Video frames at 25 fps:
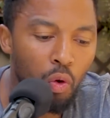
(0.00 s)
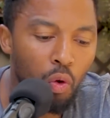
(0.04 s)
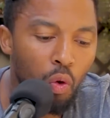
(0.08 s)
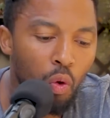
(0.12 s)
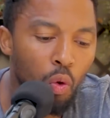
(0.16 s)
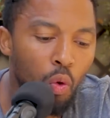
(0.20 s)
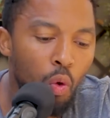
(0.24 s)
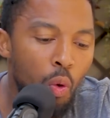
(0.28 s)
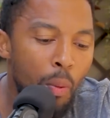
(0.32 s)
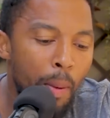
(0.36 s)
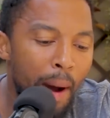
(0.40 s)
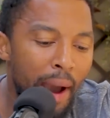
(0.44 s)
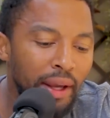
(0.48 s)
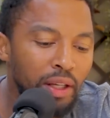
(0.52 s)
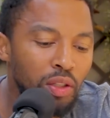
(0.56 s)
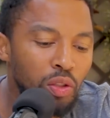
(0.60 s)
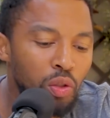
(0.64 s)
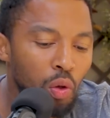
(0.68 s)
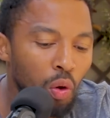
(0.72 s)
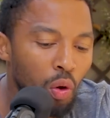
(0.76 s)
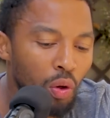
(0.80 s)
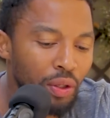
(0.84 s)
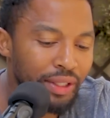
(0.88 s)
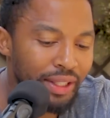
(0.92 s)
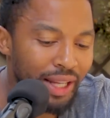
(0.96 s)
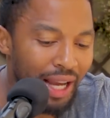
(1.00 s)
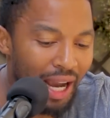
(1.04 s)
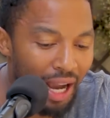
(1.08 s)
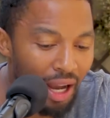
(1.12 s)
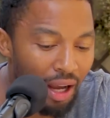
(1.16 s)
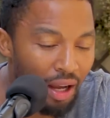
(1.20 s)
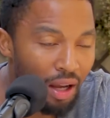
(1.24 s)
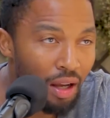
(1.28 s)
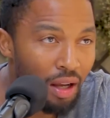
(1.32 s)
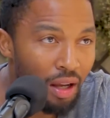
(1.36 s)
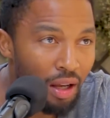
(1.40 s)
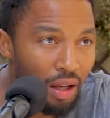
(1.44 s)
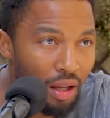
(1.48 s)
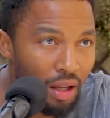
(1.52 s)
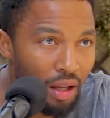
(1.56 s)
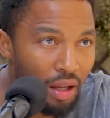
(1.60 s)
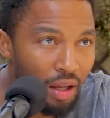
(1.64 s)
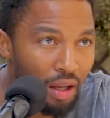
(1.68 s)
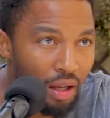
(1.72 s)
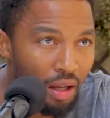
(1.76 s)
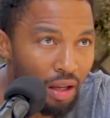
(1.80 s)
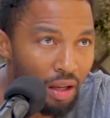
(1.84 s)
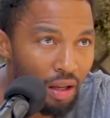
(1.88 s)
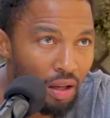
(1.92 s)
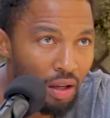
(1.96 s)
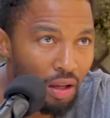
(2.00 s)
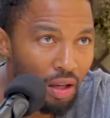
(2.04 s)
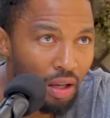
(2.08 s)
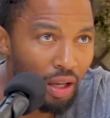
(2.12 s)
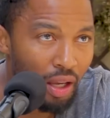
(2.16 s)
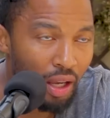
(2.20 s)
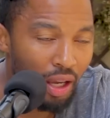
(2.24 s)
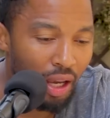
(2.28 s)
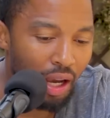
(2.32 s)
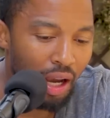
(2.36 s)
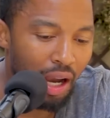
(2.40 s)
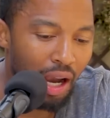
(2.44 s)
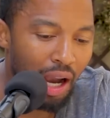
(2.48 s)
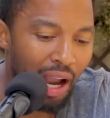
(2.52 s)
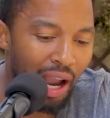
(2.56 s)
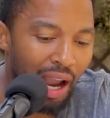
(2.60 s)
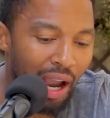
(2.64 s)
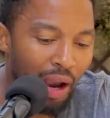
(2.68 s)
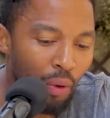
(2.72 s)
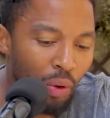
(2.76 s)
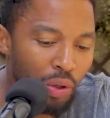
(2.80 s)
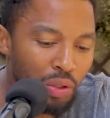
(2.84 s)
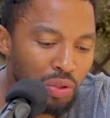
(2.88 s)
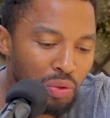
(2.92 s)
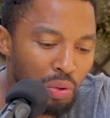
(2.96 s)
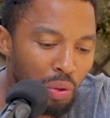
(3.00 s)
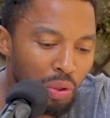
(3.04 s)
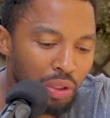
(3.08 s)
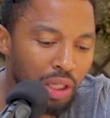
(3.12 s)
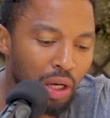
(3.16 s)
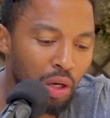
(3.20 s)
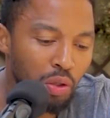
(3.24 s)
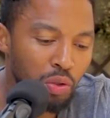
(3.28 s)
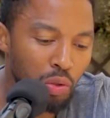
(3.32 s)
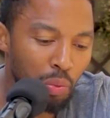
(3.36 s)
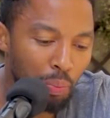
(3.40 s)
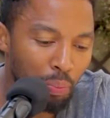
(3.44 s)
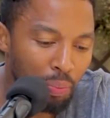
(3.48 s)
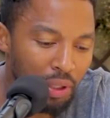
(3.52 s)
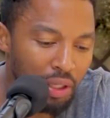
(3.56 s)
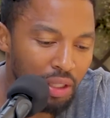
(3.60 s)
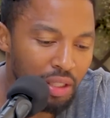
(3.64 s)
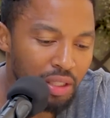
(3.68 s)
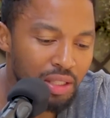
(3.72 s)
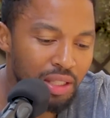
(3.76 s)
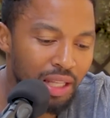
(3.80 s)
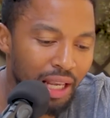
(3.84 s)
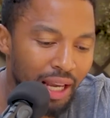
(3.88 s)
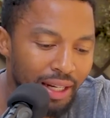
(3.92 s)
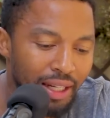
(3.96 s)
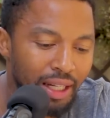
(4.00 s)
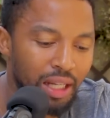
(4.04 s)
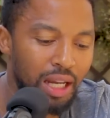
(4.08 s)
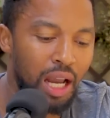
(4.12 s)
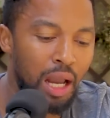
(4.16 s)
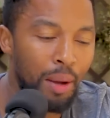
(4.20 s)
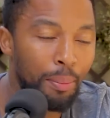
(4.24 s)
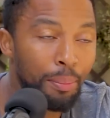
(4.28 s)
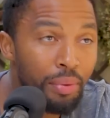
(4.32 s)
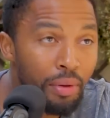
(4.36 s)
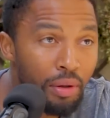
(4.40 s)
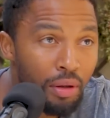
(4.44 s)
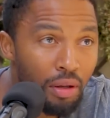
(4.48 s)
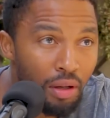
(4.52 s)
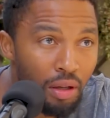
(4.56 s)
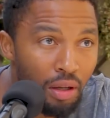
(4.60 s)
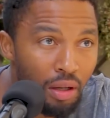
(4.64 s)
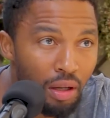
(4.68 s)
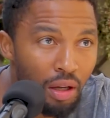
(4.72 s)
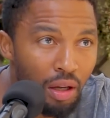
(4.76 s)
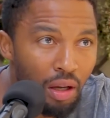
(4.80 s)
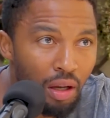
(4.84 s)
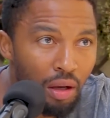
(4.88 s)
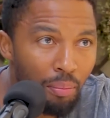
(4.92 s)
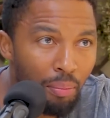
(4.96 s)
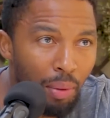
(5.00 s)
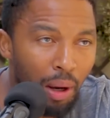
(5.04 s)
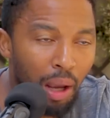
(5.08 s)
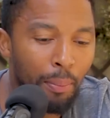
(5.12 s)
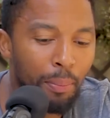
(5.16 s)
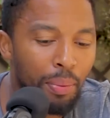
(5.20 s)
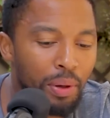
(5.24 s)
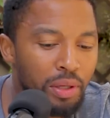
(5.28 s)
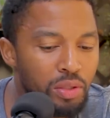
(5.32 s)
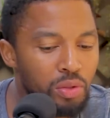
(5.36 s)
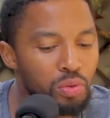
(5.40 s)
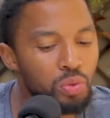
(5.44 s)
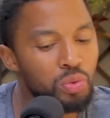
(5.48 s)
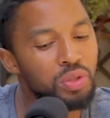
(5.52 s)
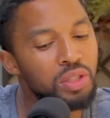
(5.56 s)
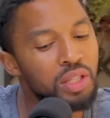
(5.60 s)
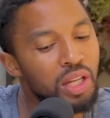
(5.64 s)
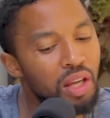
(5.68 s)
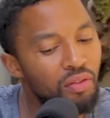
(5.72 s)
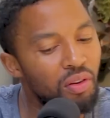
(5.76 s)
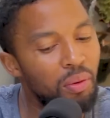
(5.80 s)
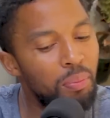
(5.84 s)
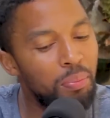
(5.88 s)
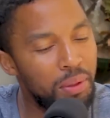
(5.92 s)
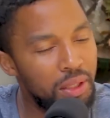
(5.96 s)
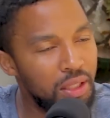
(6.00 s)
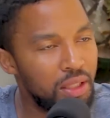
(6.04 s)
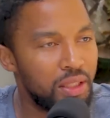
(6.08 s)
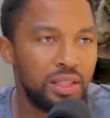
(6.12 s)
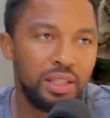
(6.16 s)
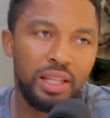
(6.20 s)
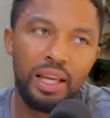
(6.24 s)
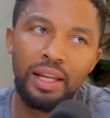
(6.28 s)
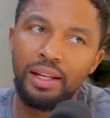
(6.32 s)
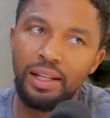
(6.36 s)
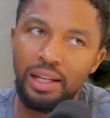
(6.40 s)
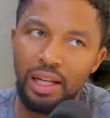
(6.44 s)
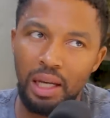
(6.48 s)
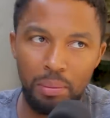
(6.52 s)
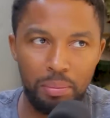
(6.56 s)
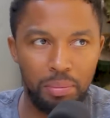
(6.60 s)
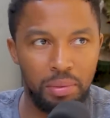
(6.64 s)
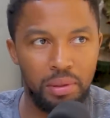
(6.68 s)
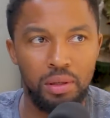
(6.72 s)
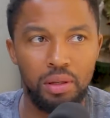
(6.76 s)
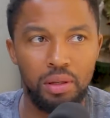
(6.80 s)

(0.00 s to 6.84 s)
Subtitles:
ukuba indoda. I was taught how to pee standing up by a person who's never peed standing up.